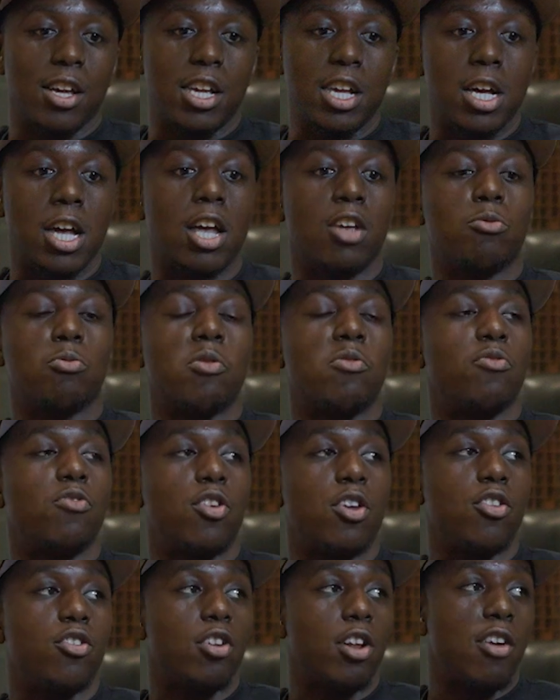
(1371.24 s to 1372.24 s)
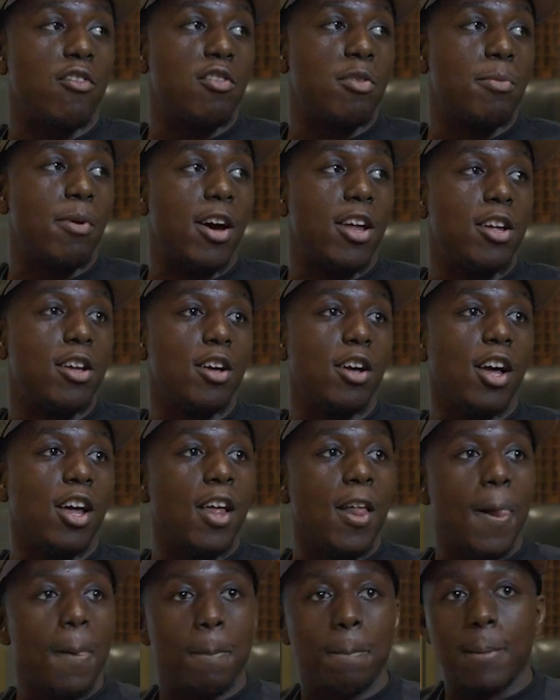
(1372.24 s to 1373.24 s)
He has been finishing everybody.
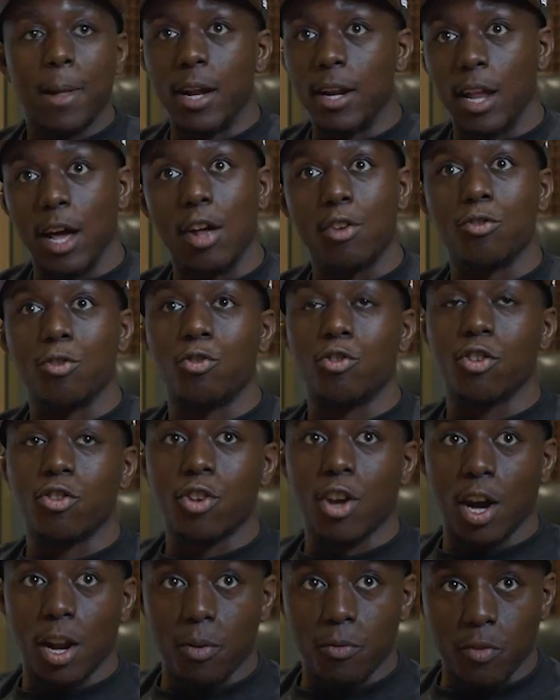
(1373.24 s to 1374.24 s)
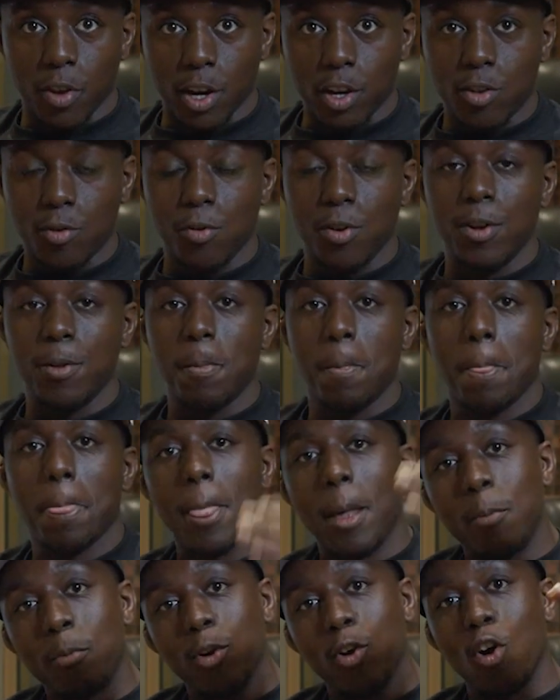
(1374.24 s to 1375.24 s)
Alonzo just got a victory.
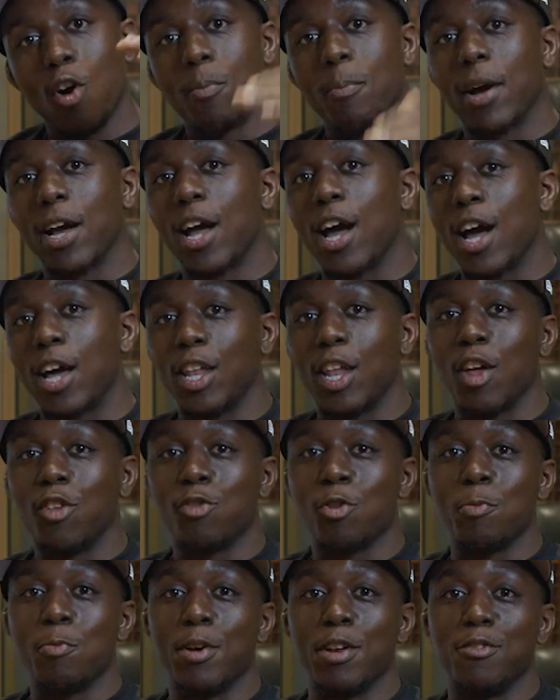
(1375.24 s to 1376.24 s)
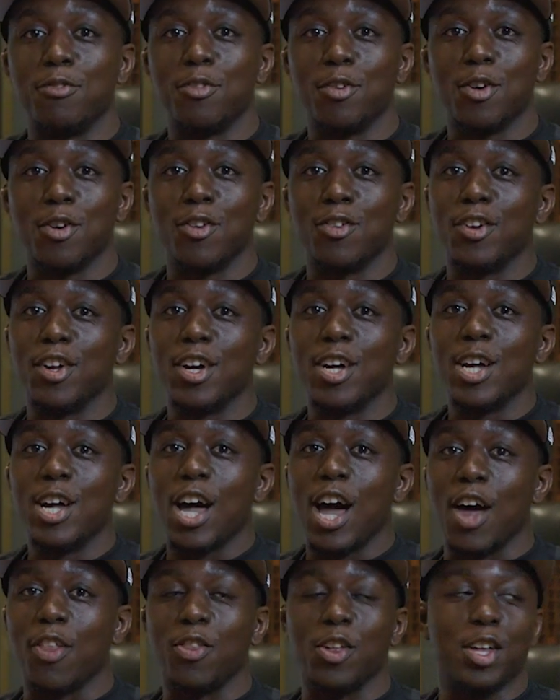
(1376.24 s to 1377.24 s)
I'm gonna go with my guy Alonzo Menifield.
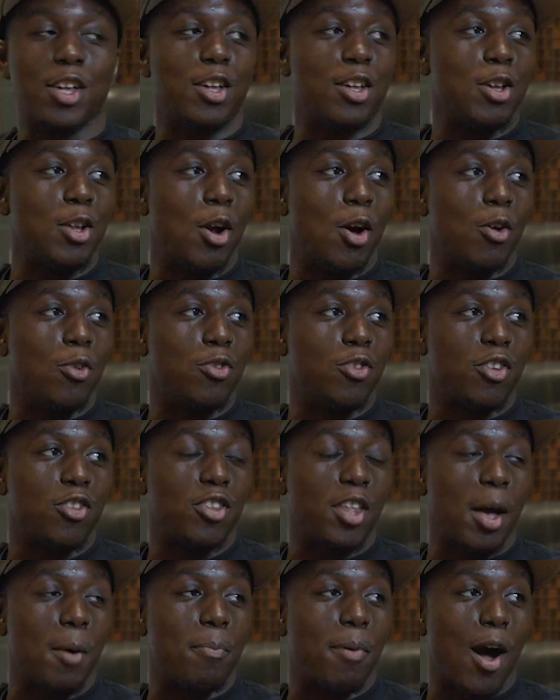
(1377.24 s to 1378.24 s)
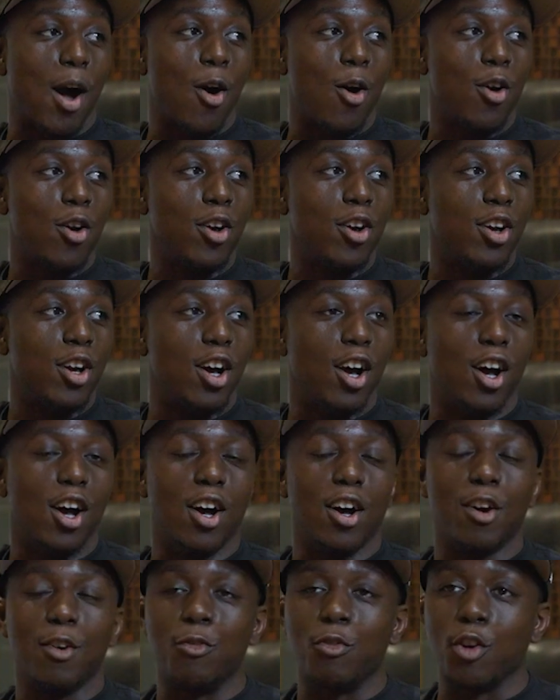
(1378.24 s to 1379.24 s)
I think, you know, just that power
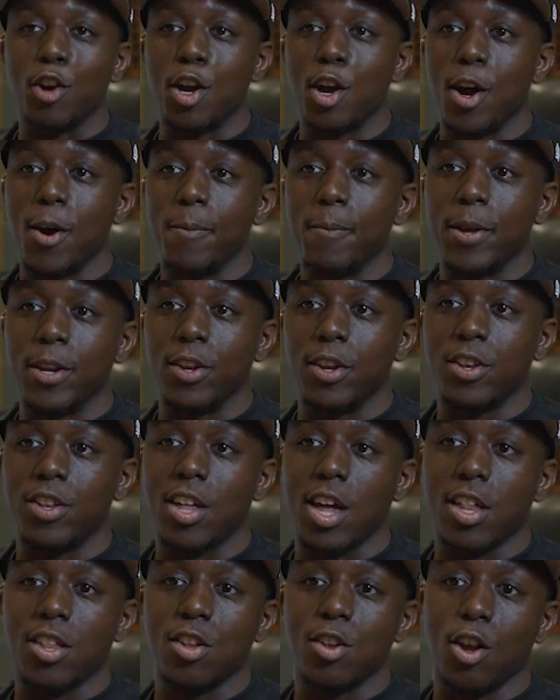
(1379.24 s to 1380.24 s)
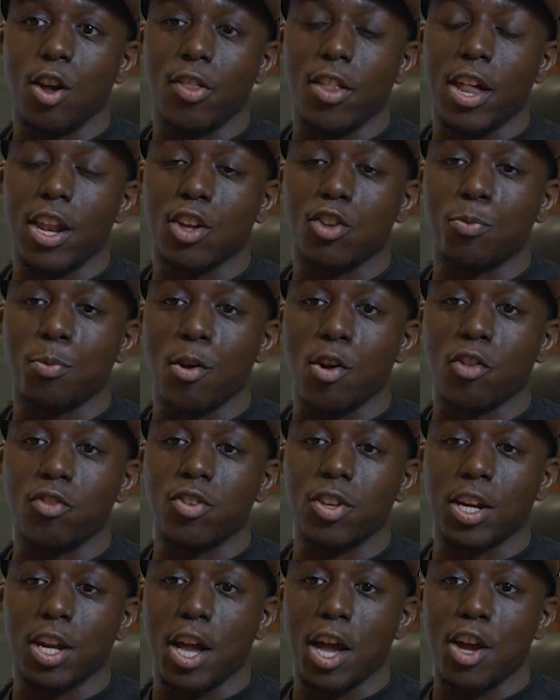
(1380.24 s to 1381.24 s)
for him and that, you know, that experience
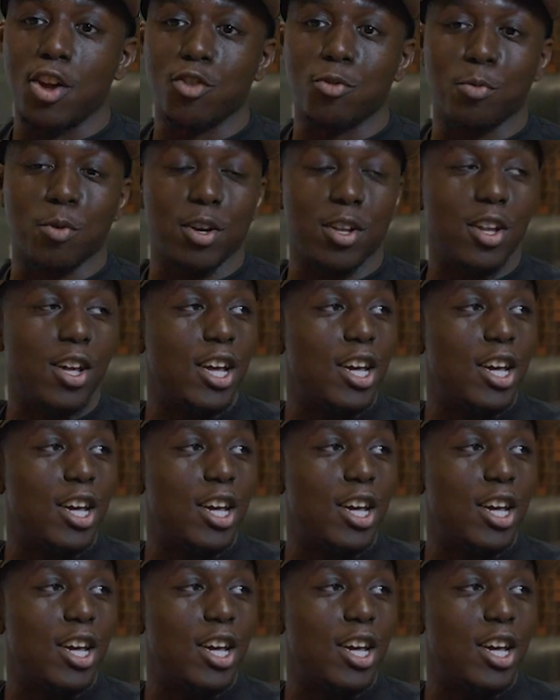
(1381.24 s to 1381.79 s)
in the cage, but